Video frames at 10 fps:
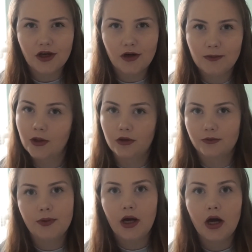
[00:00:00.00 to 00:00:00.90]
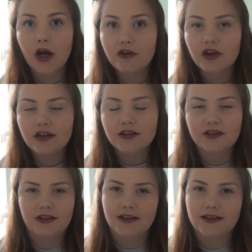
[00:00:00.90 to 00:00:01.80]
oh my god,
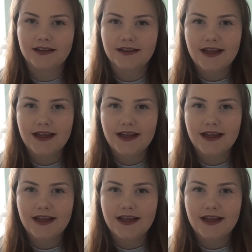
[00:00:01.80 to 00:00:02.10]
pirates. Like,